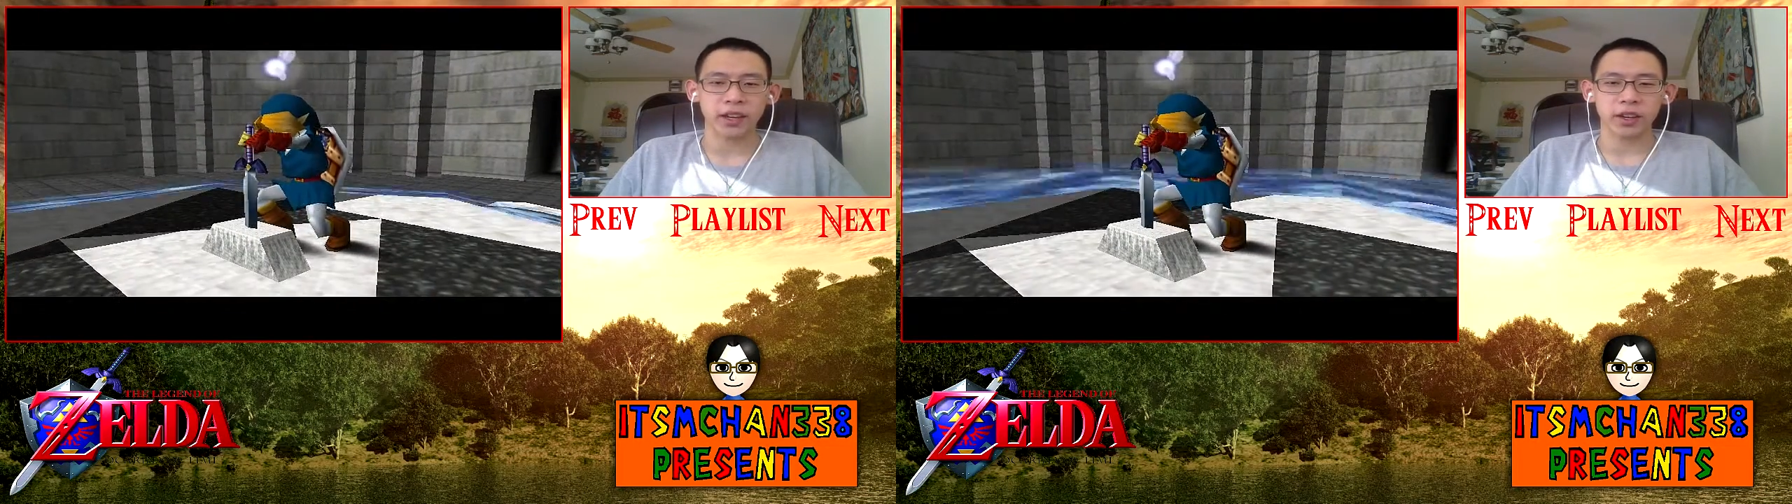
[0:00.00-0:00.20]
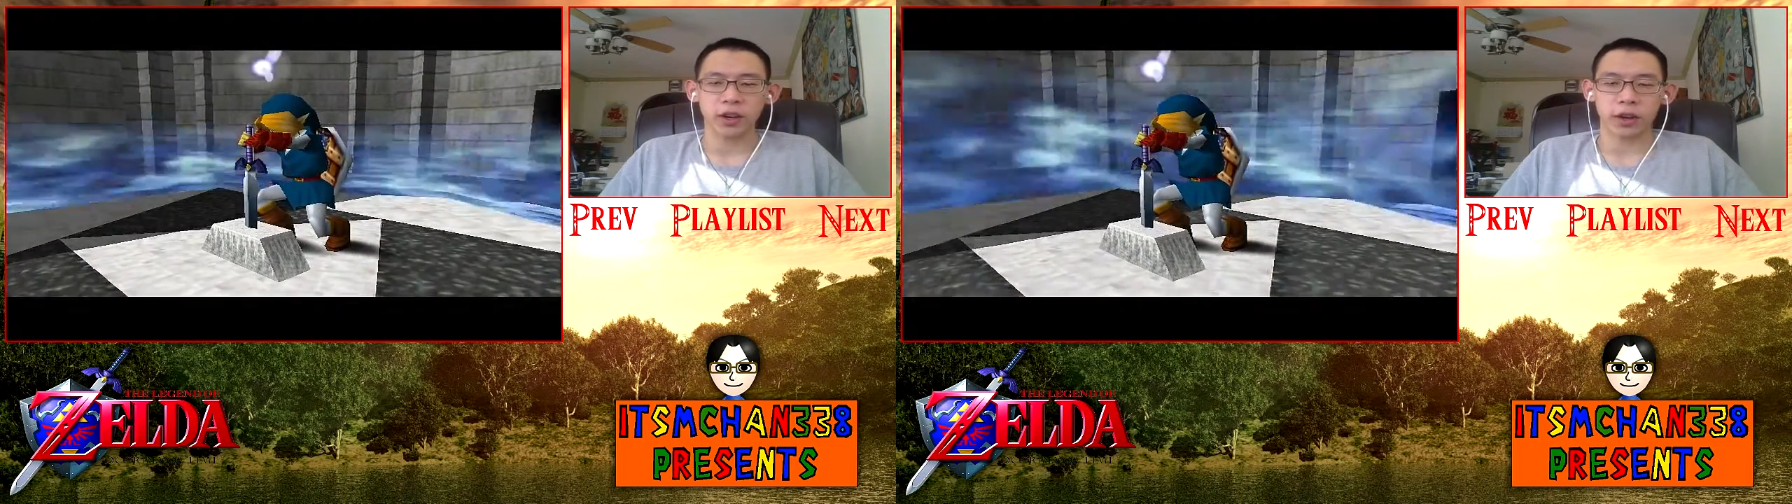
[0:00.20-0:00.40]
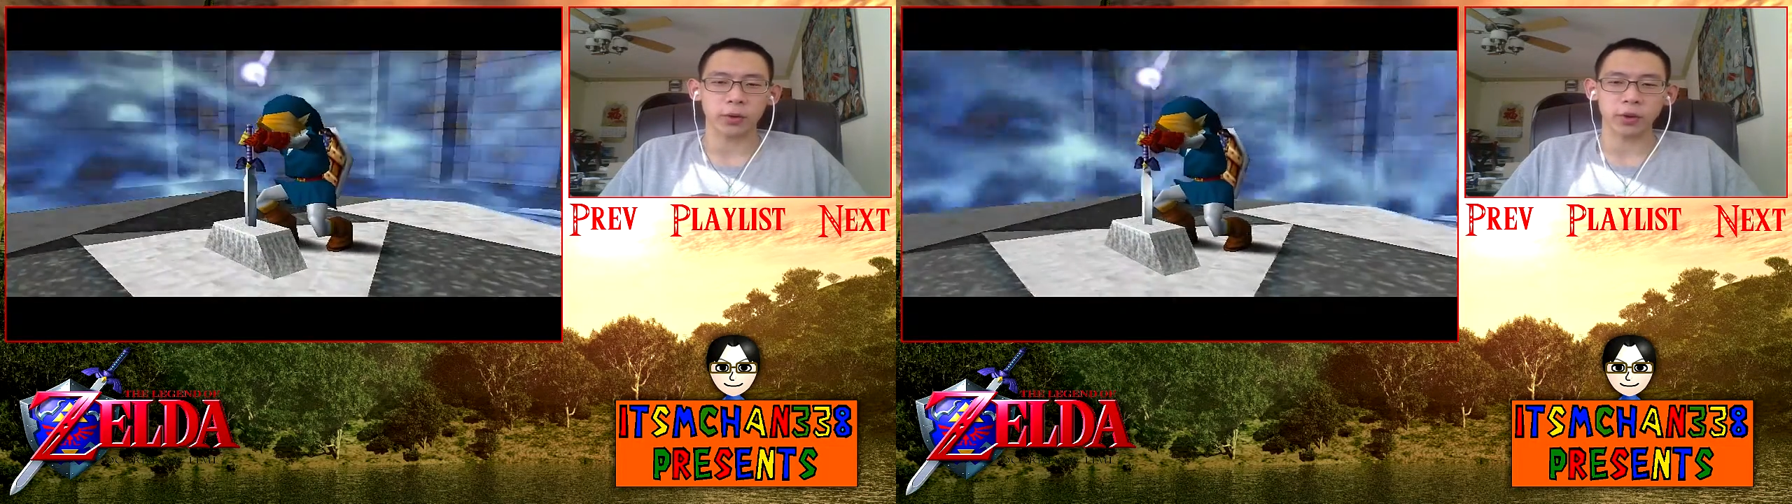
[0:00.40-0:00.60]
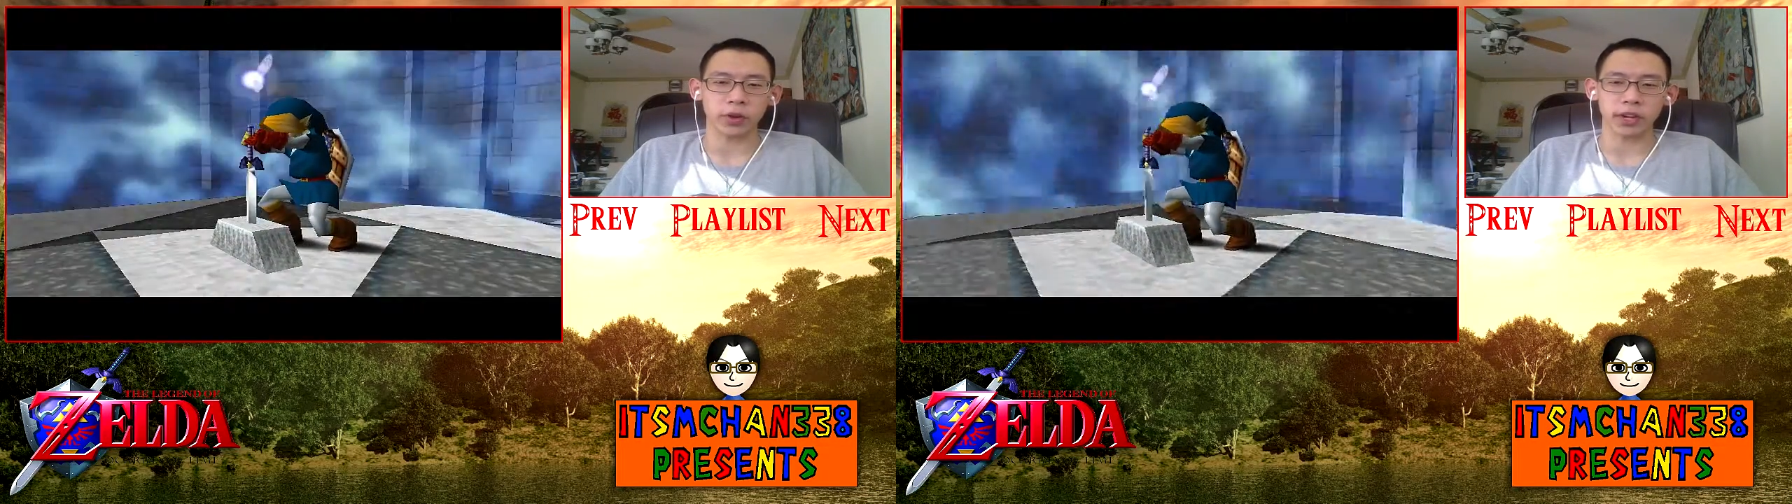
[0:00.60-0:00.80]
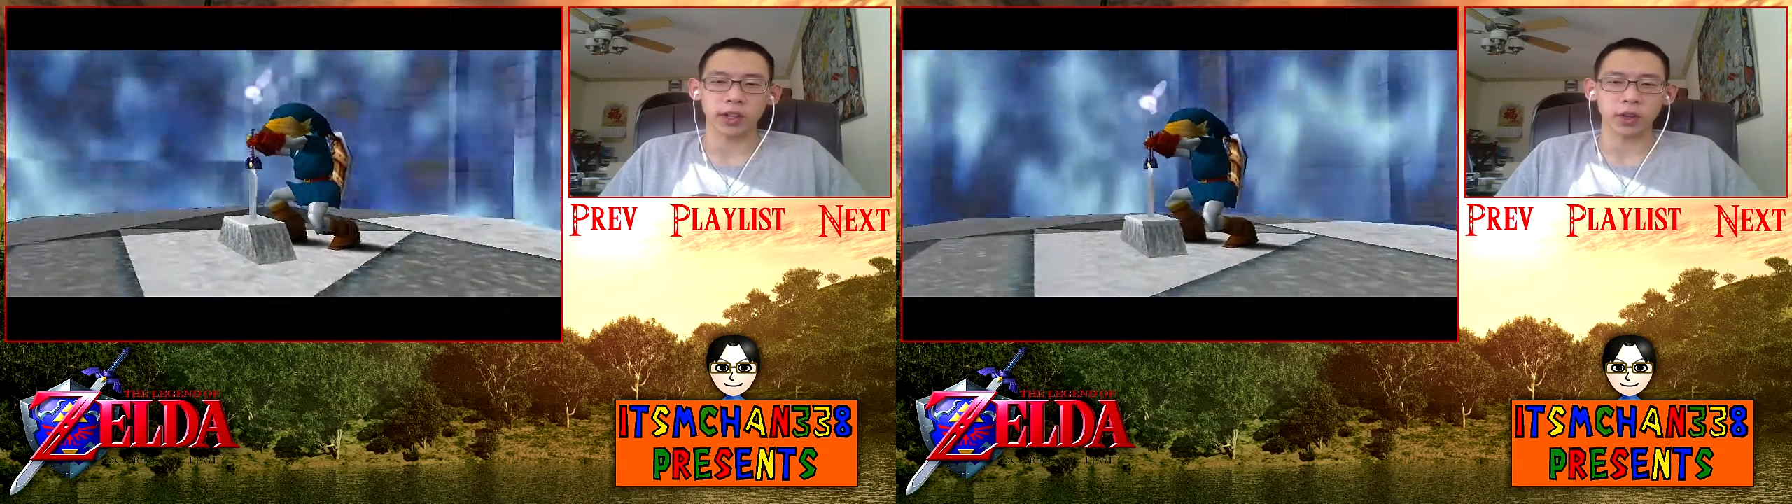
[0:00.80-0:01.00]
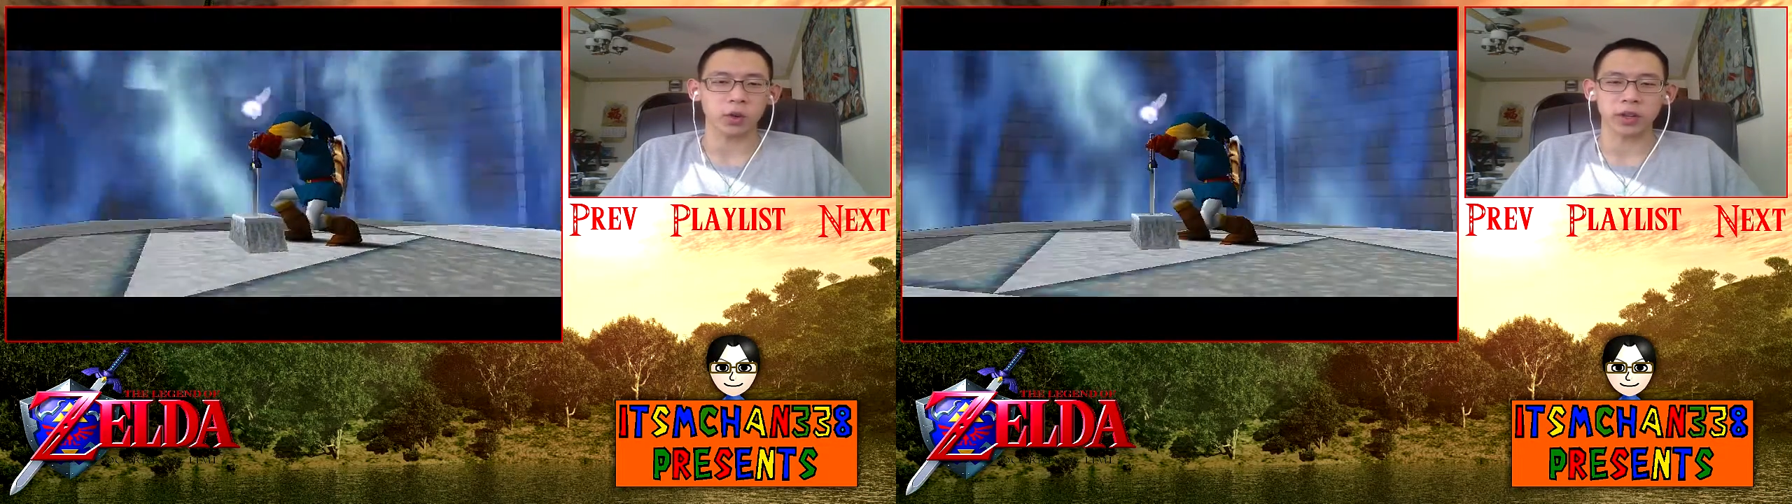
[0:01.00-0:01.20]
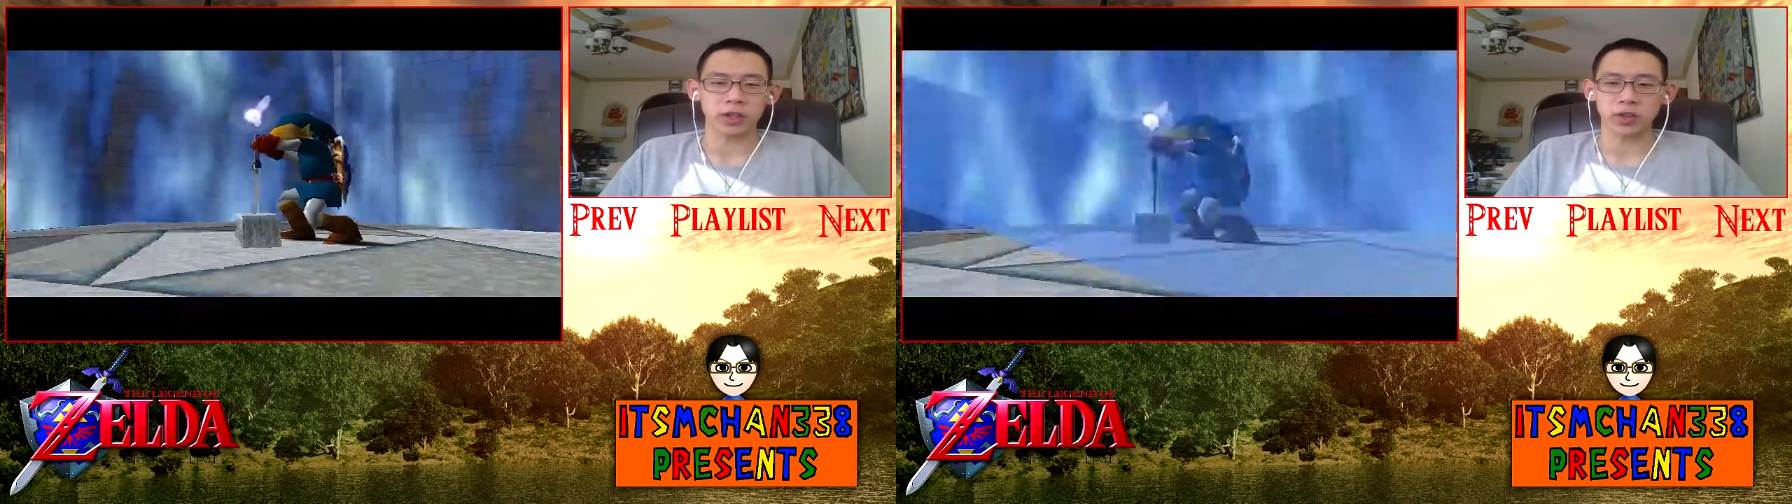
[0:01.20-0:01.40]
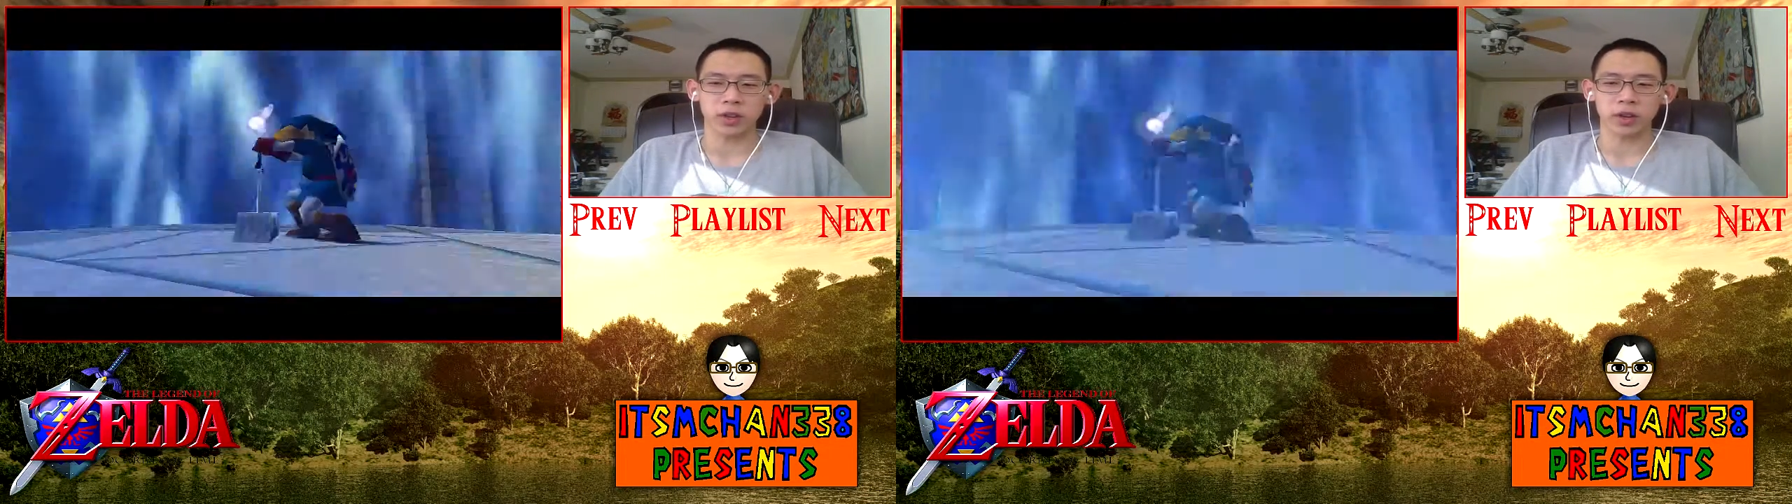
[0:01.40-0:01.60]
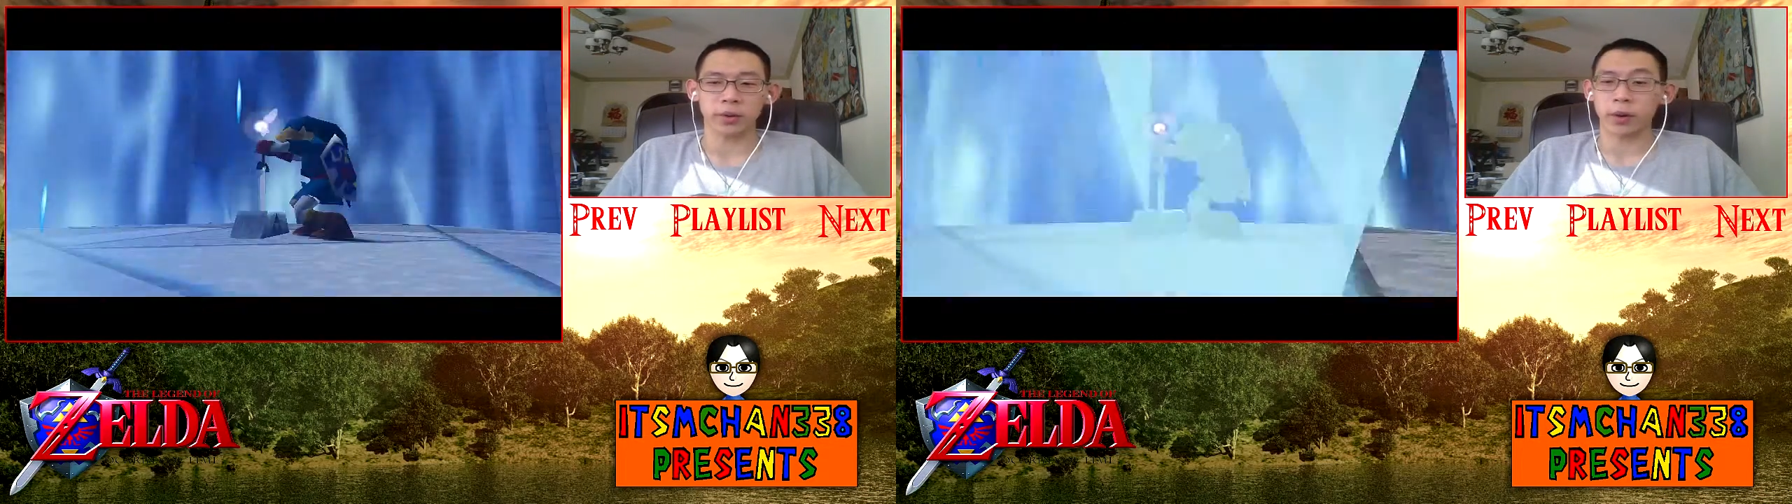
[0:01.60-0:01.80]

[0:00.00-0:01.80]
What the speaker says: No, not really, not the Goron sword.